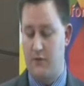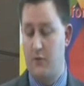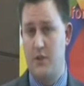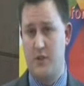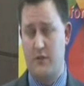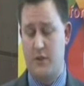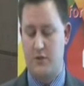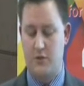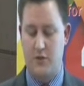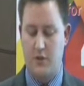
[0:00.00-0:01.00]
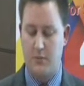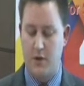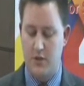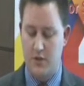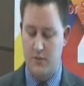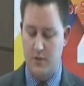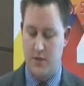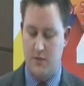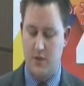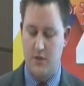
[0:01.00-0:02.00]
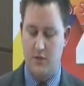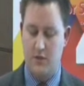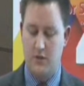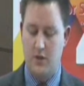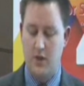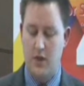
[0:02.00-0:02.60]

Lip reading: formation of health social care partnerships, as I mentioned,